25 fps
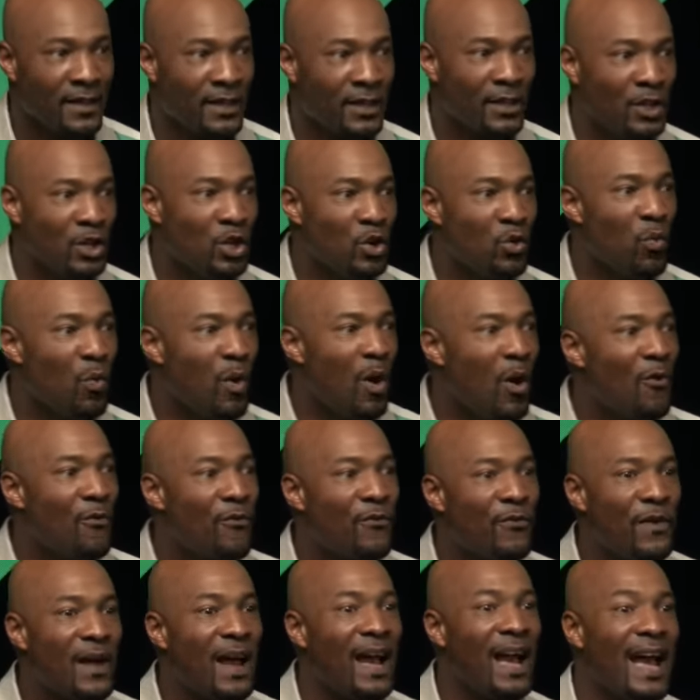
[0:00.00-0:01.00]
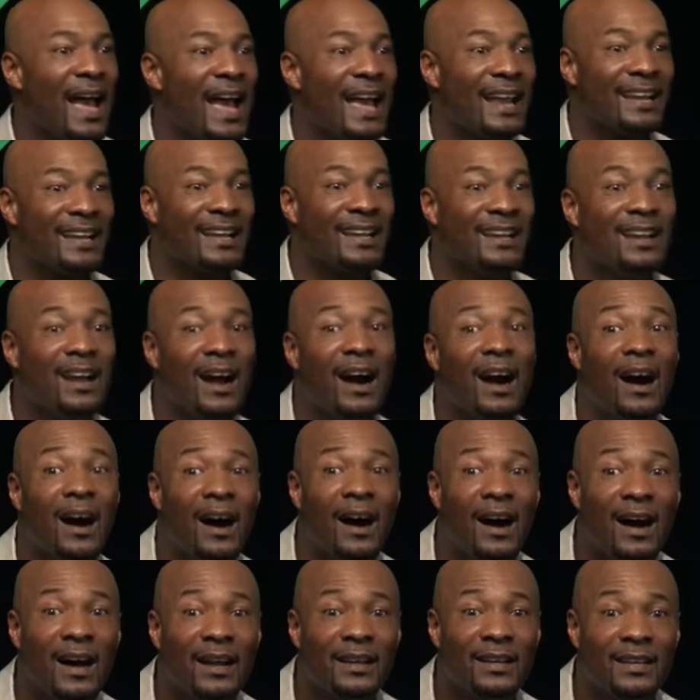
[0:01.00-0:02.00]
You won't find God
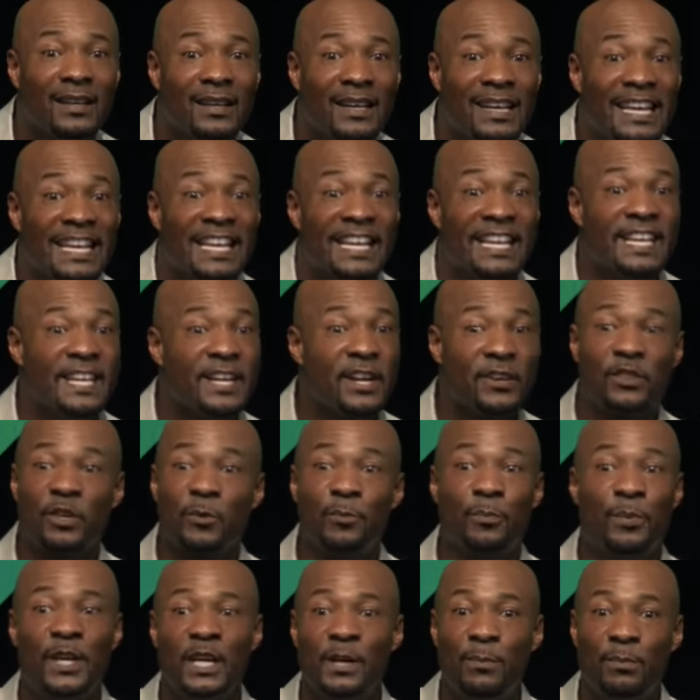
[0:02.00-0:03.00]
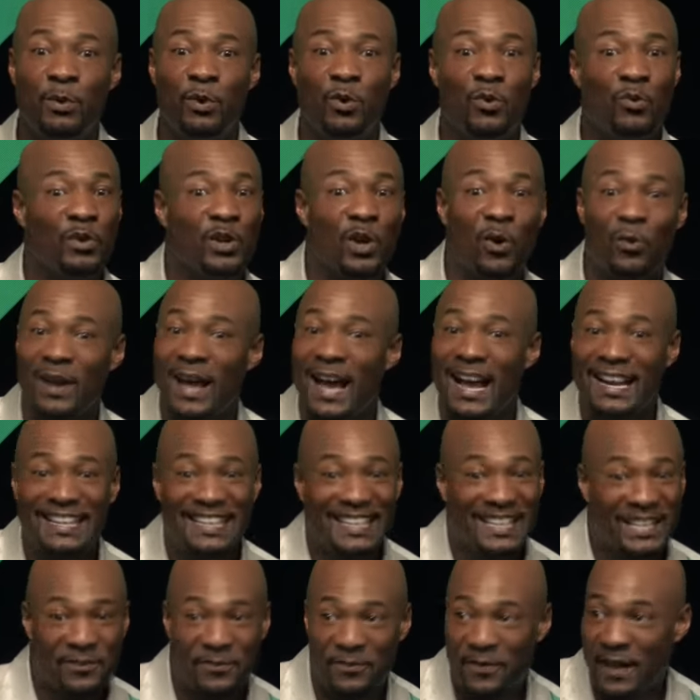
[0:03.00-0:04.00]
near the people who don't
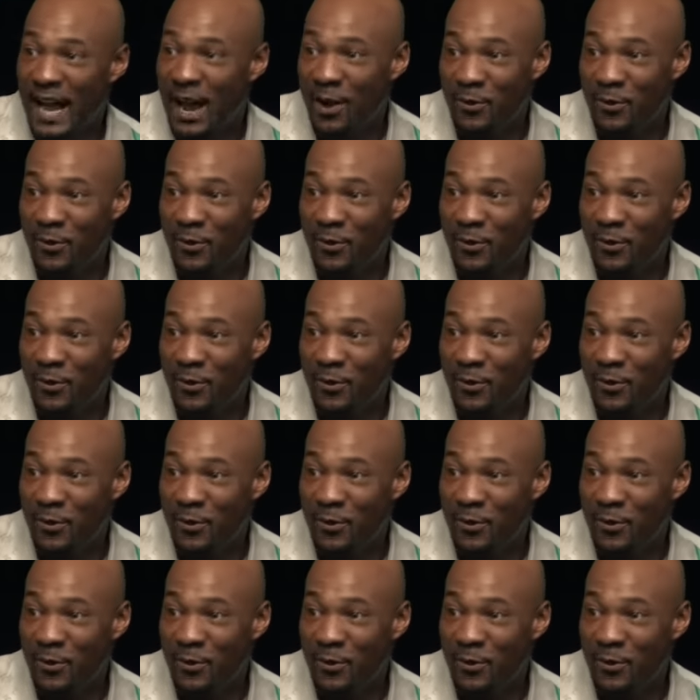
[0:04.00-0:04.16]
identify